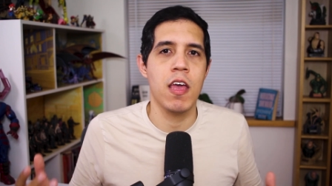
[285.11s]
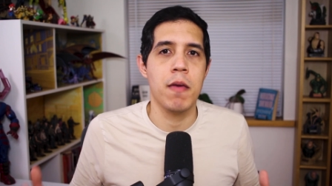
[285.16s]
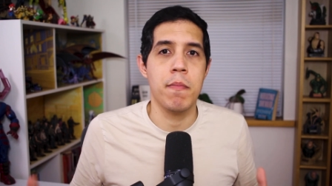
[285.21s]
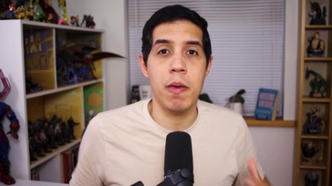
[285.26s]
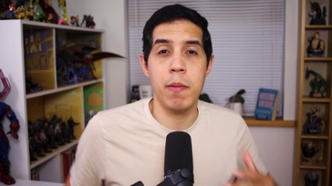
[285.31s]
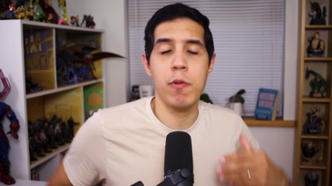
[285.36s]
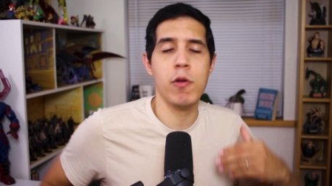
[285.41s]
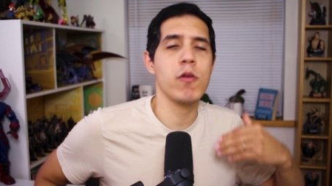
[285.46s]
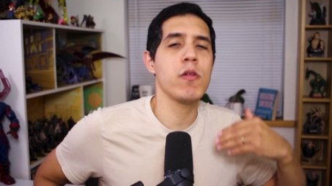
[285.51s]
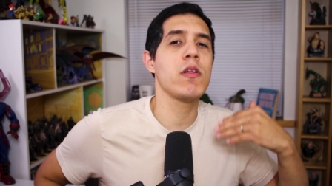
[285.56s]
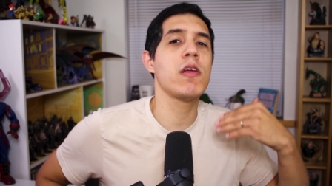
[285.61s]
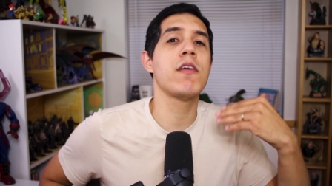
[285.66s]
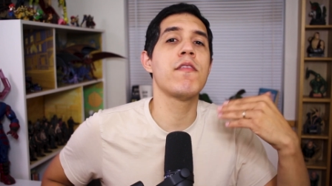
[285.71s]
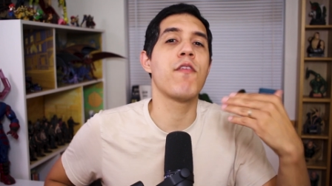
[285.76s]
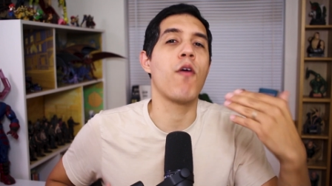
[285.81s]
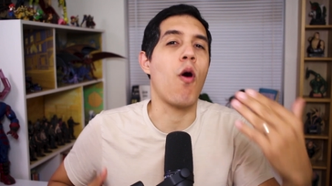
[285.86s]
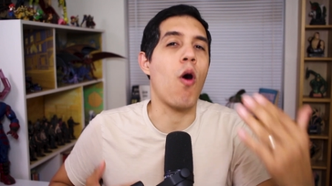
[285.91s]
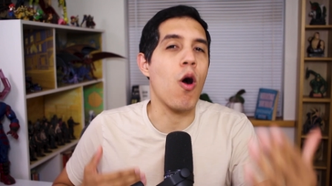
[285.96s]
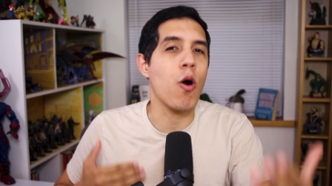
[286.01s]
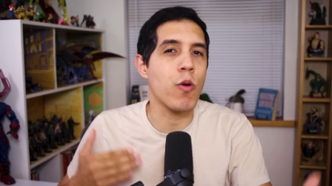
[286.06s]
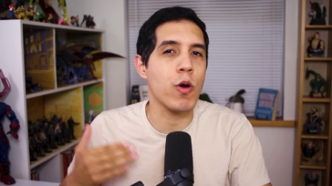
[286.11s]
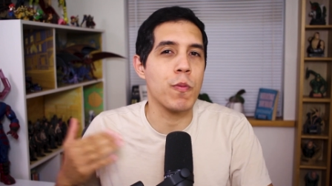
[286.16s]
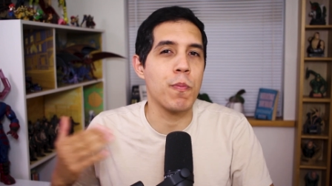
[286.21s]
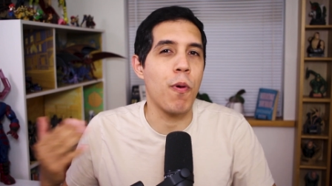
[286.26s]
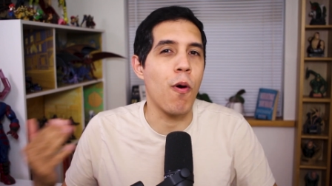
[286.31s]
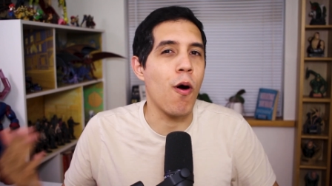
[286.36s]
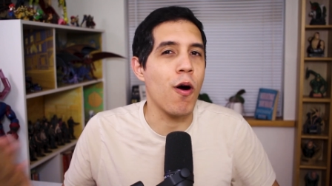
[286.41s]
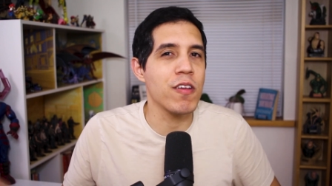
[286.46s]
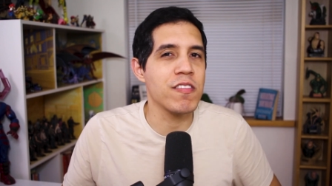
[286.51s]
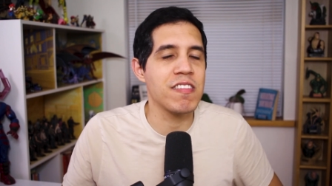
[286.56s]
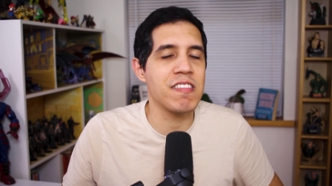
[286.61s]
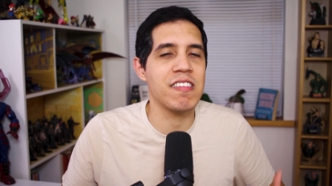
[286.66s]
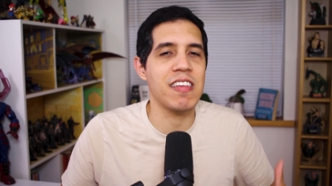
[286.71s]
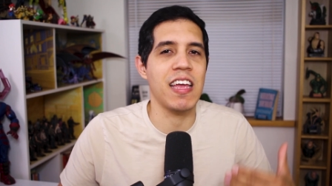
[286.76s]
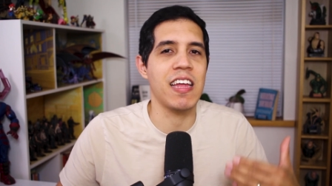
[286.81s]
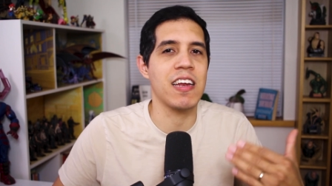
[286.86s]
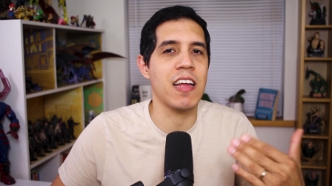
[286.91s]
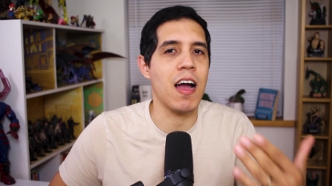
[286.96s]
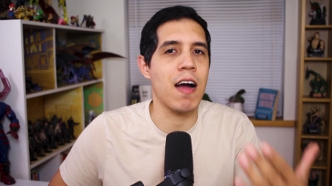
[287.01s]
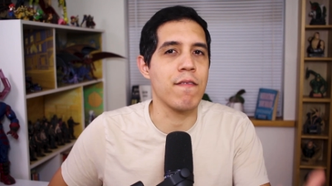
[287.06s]
Maybe you leave awkward pauses
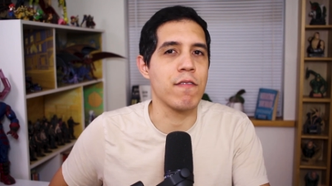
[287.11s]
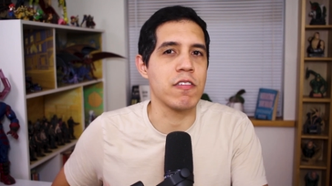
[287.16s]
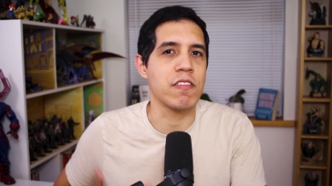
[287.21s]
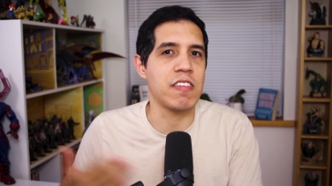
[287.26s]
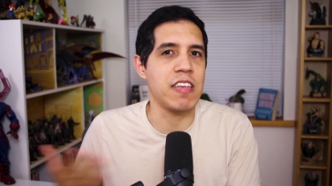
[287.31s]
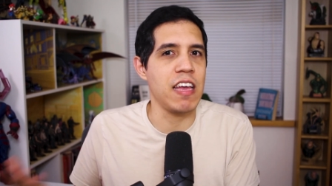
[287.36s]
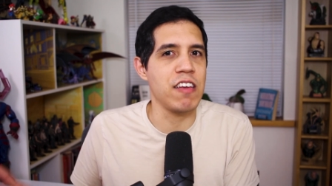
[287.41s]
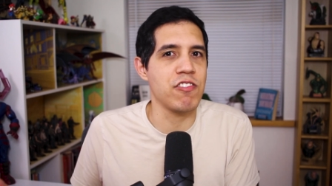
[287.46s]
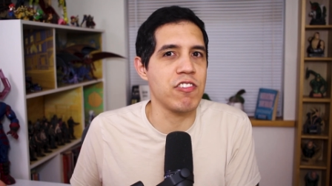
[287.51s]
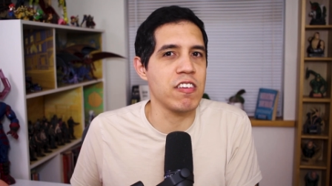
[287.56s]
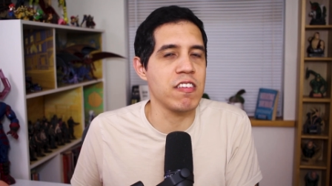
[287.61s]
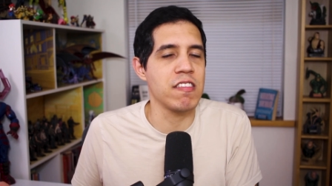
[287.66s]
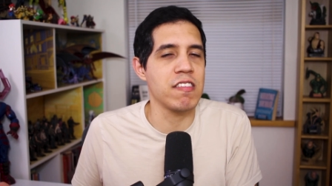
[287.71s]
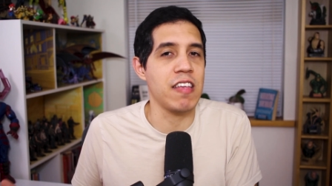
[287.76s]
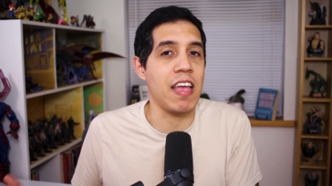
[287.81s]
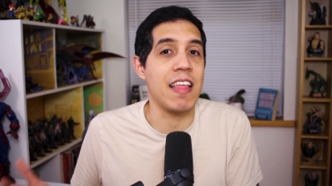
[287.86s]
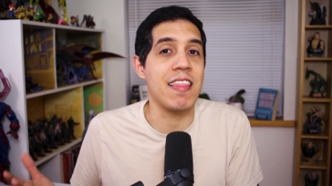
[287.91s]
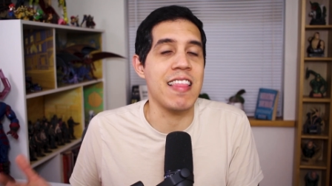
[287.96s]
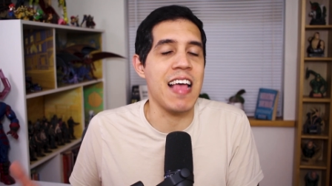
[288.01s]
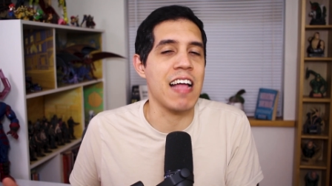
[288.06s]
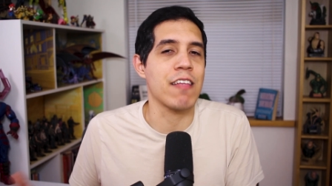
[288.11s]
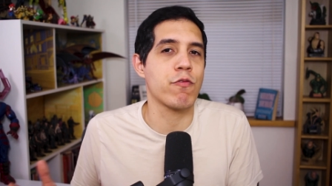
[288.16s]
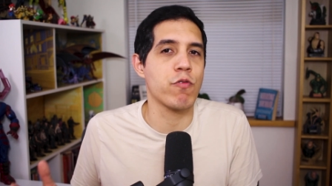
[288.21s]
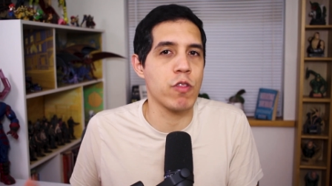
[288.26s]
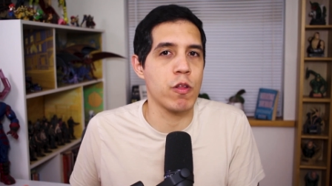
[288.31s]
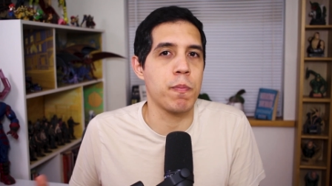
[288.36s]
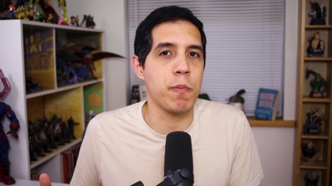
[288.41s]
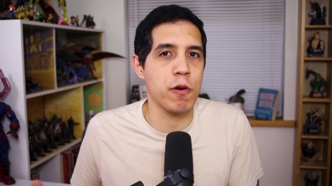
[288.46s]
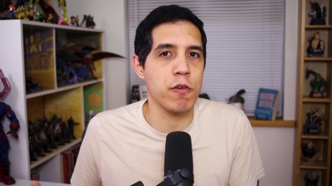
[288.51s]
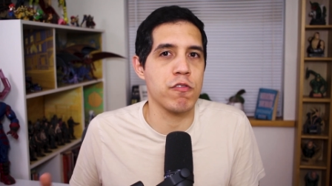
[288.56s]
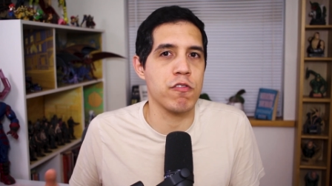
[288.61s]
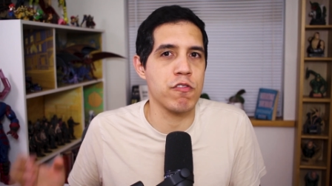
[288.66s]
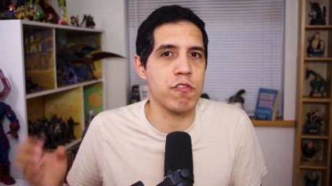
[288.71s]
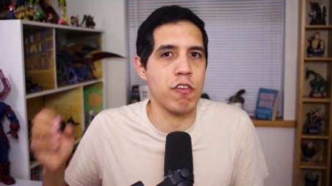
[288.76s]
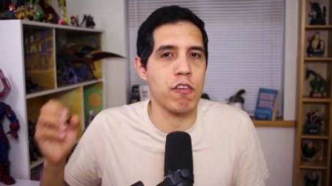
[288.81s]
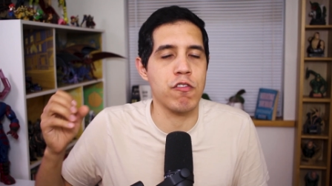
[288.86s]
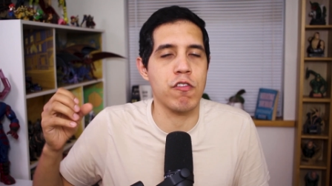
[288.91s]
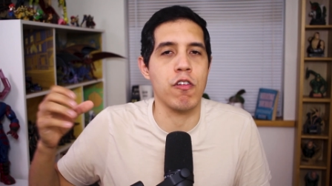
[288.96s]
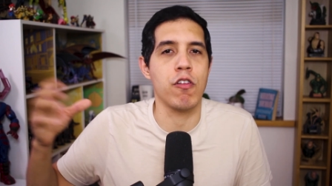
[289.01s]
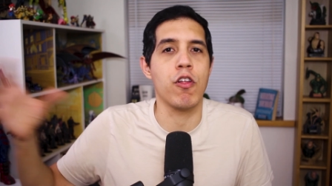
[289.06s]
in conversations, and that's when the person
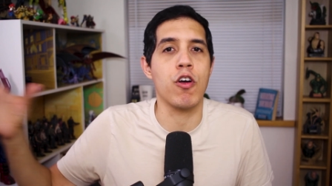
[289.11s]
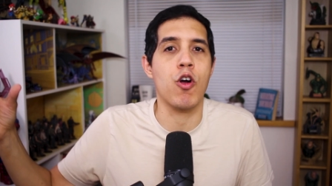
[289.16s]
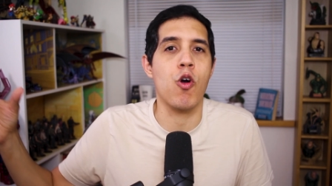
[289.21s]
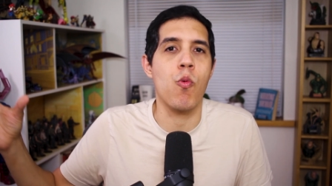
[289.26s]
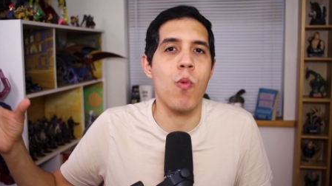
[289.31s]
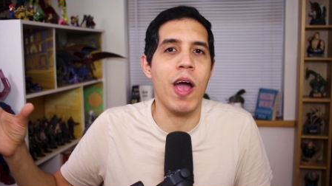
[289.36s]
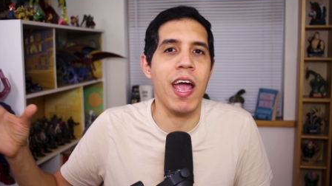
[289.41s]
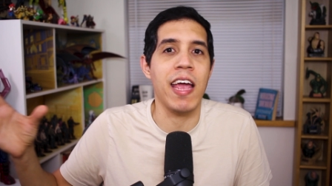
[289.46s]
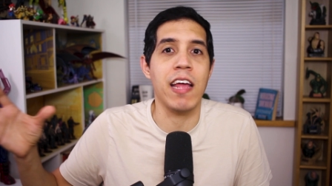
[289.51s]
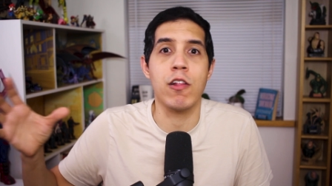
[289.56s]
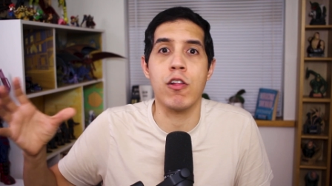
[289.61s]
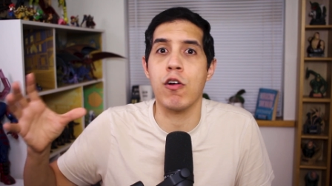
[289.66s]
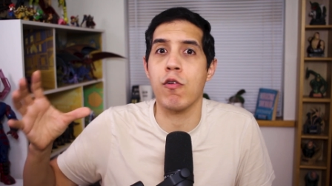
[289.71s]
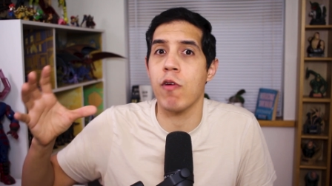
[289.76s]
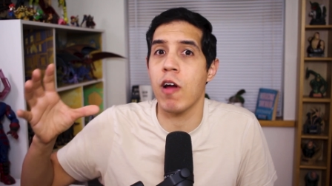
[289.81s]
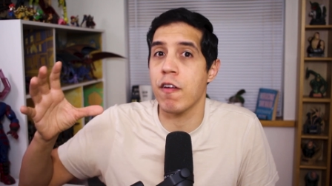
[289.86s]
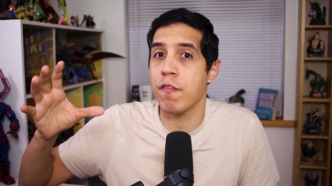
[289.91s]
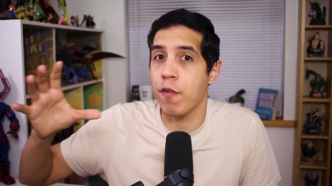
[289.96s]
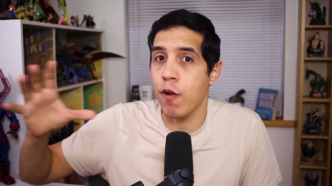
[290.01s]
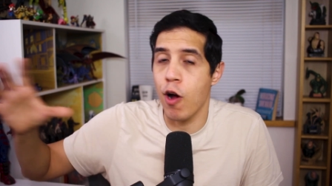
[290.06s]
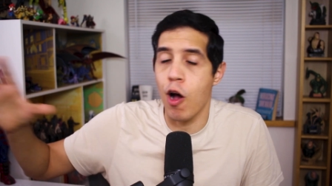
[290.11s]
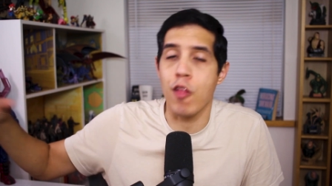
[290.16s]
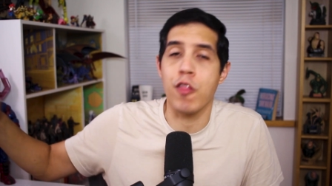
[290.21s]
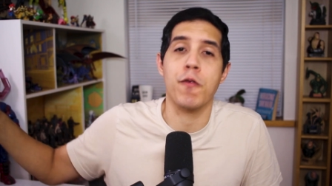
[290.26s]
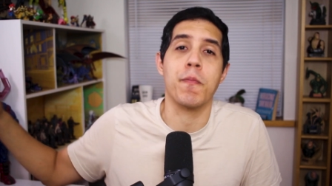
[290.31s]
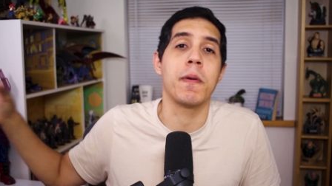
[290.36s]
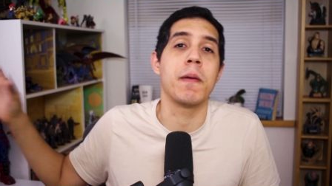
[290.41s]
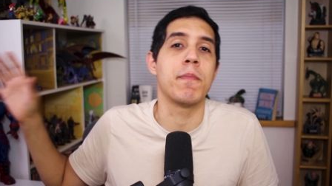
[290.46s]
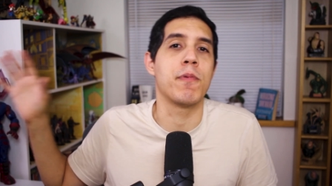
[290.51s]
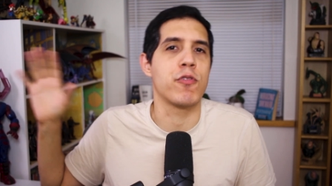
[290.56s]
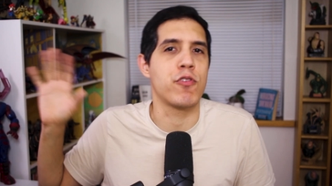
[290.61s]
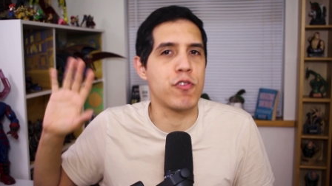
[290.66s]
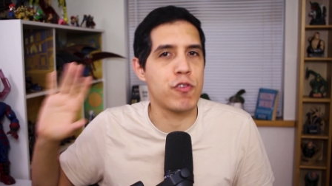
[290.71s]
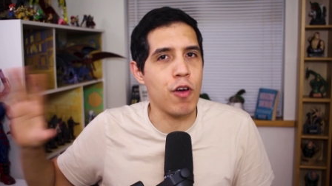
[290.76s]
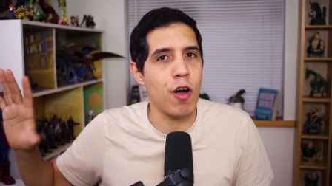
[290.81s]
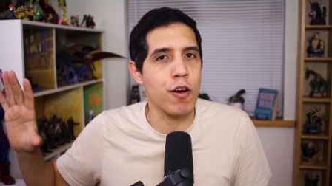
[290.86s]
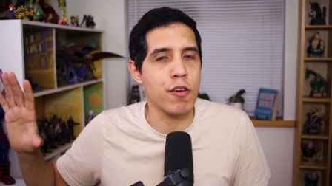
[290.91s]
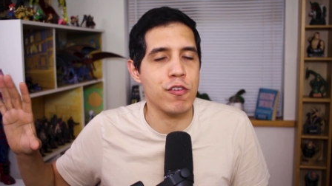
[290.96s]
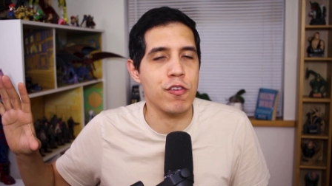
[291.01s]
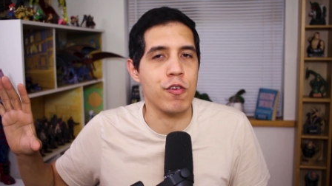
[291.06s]
starts to look away and look around for other people to
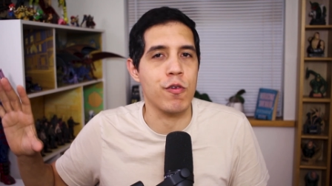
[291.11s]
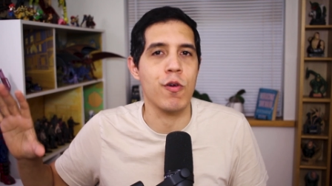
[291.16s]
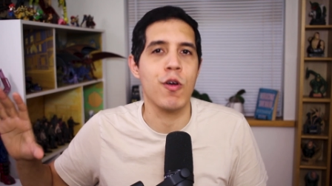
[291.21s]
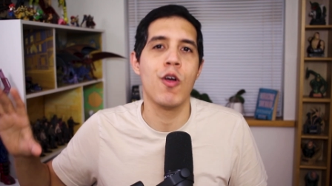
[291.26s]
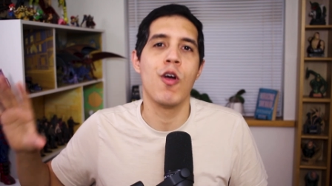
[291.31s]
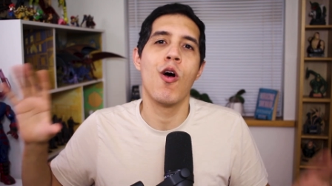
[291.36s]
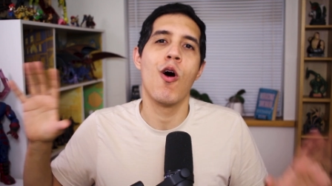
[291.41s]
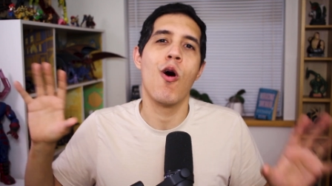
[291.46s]
talk to.